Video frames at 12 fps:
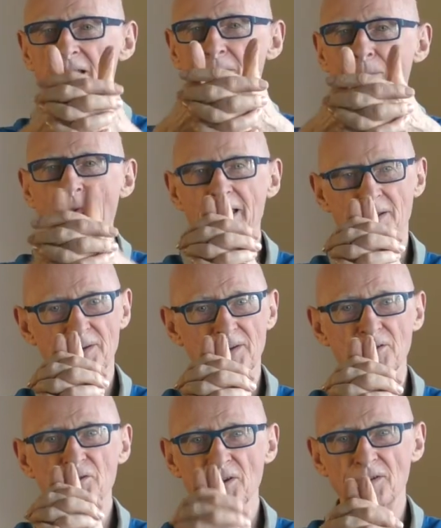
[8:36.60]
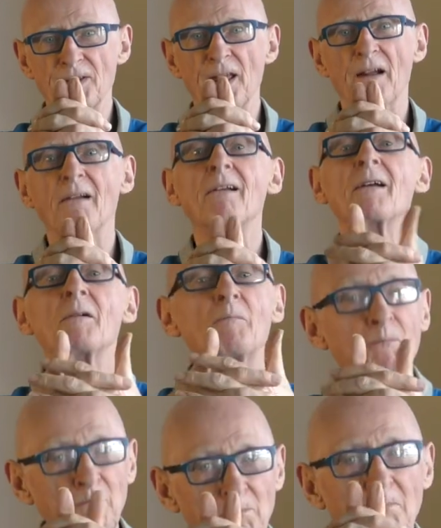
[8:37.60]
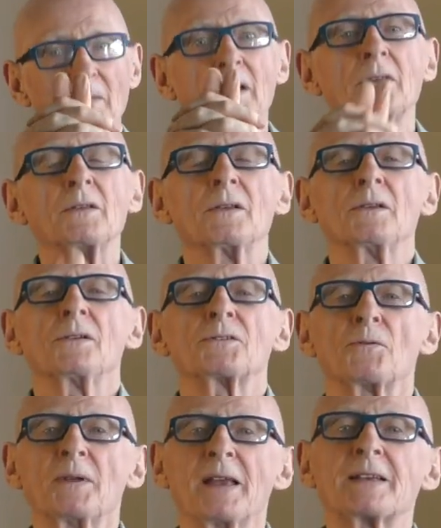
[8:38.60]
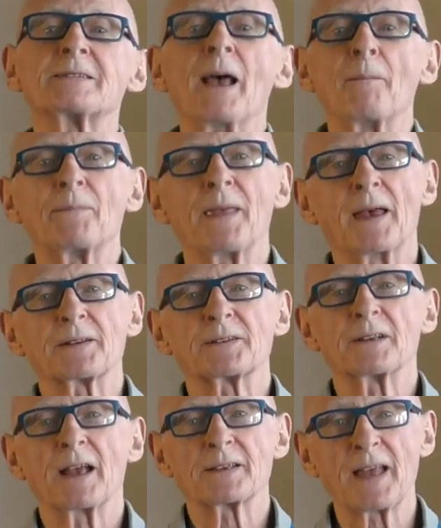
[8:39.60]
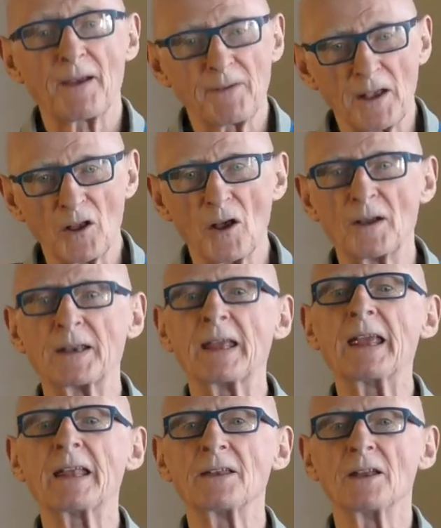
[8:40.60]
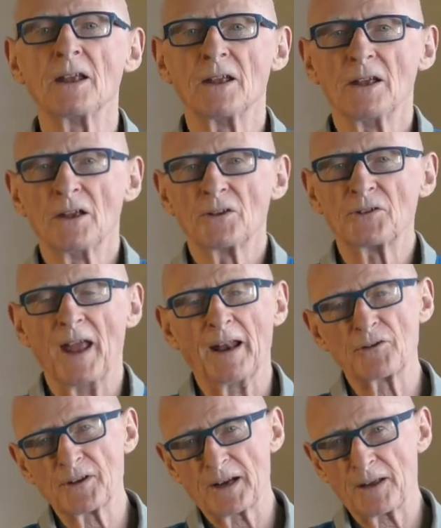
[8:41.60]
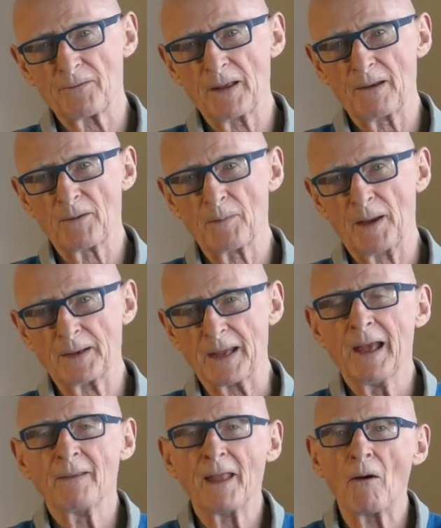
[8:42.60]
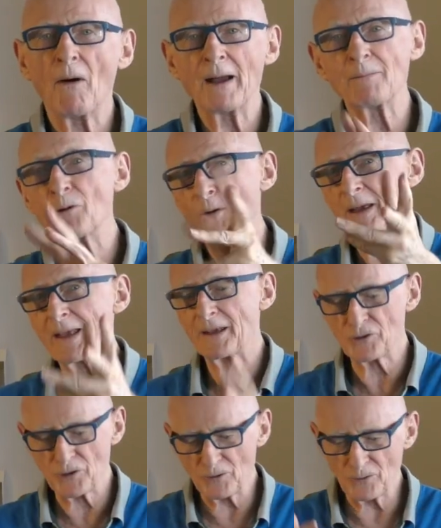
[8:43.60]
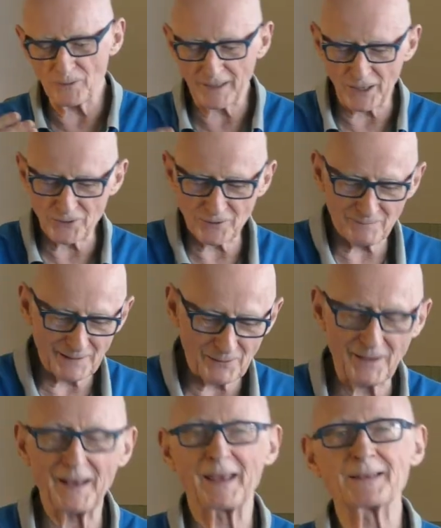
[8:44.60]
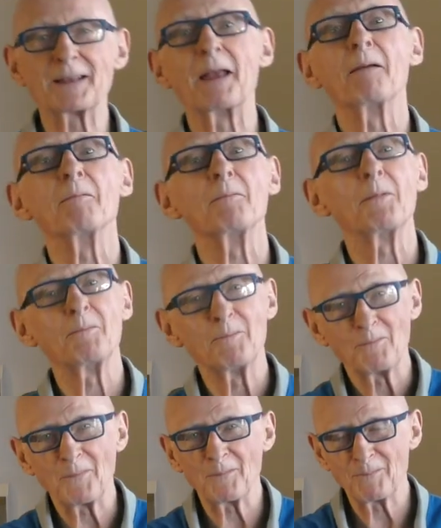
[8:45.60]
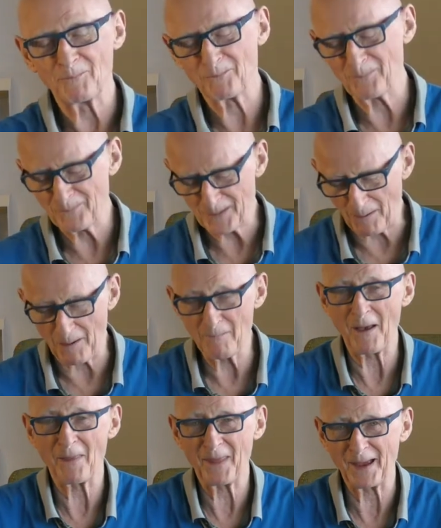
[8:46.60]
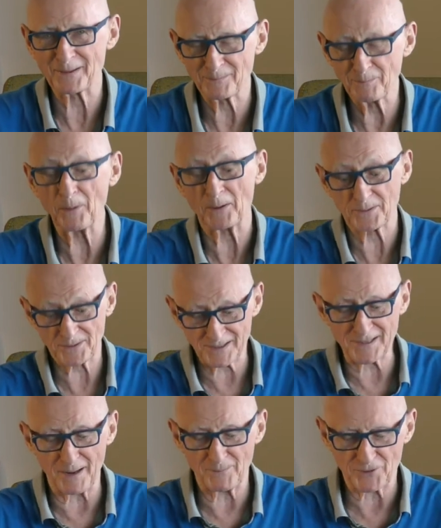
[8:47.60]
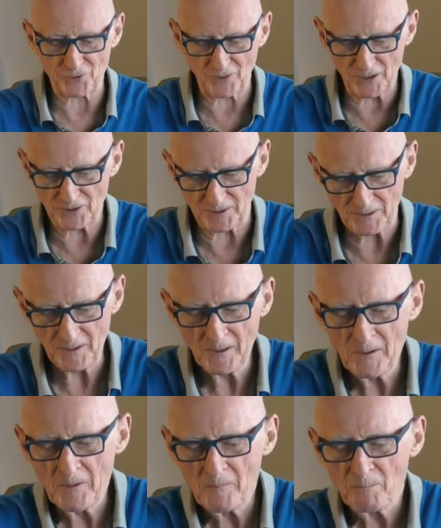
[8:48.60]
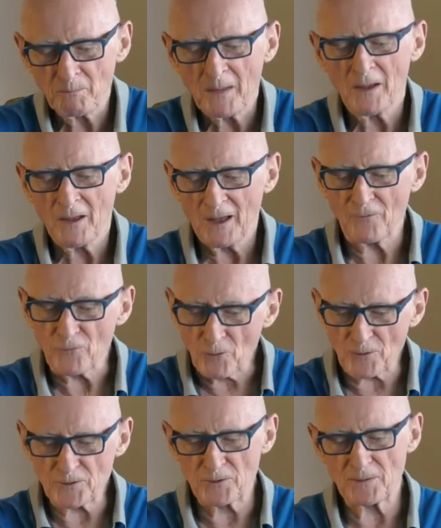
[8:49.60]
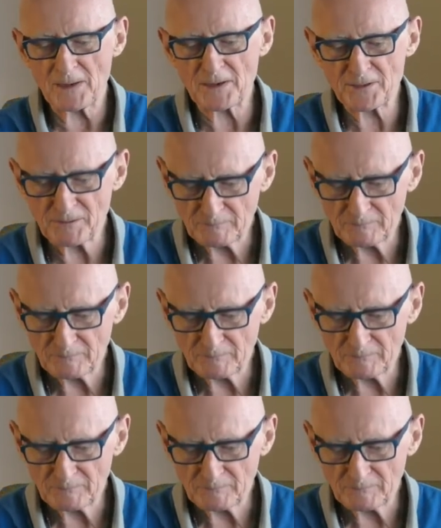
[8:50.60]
balance is just there. So we accept that as having gone in to energetic field of the body. Now I'm looking at you and I should be looking at him. Sorry about that, but it's a demonstration. If you're doing it,